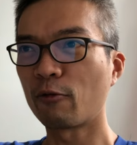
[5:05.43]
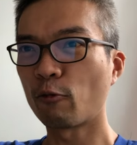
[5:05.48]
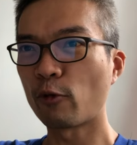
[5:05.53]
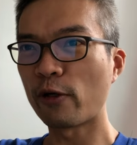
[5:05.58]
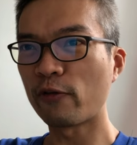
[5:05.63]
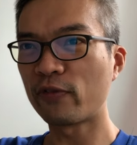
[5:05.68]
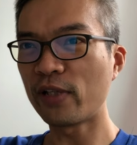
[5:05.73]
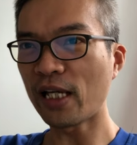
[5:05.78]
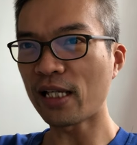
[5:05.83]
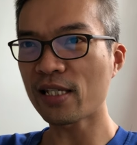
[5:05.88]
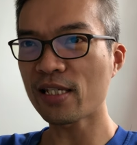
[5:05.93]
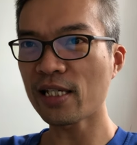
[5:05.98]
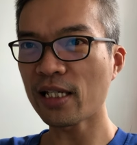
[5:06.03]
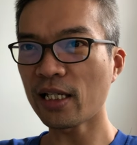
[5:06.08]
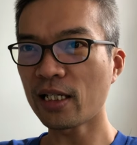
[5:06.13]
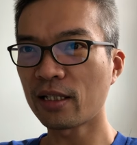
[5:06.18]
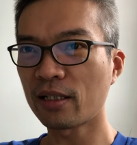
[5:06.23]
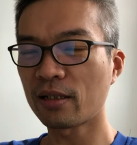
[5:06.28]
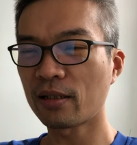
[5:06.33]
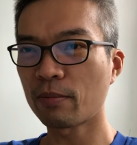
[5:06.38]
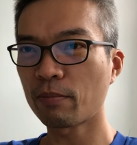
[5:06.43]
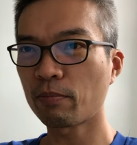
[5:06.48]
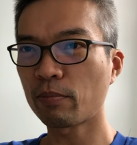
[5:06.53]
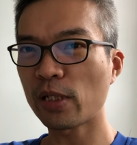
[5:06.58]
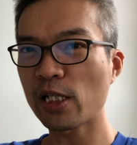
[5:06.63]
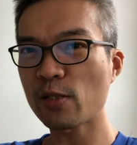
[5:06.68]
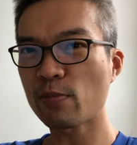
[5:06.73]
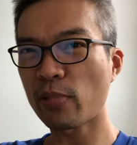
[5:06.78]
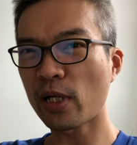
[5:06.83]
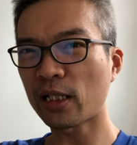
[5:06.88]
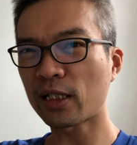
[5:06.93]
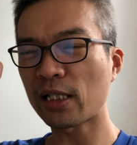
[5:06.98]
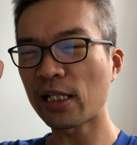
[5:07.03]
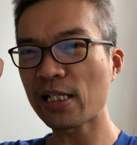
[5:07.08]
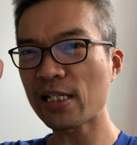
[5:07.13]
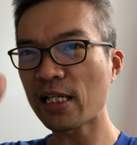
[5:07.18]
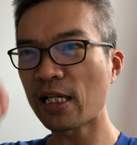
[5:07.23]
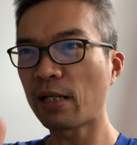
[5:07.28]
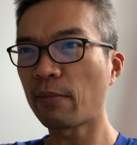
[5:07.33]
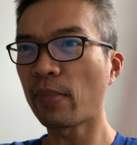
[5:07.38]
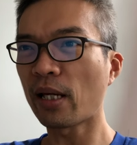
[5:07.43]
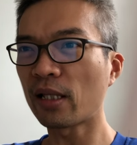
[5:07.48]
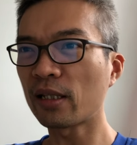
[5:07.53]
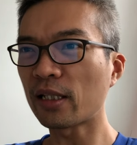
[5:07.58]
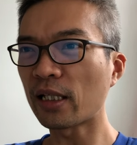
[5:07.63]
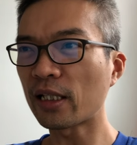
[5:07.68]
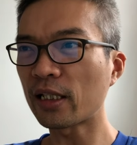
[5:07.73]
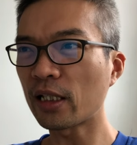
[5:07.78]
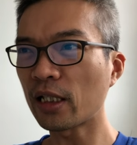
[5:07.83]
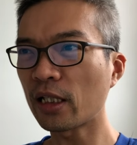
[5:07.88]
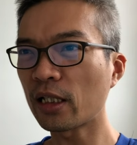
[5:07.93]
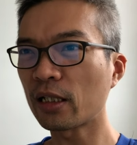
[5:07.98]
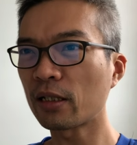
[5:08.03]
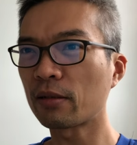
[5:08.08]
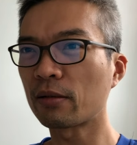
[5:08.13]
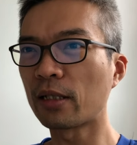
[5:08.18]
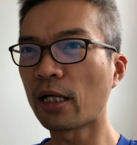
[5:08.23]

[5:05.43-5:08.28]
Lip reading: With that said, this practice and event thinking,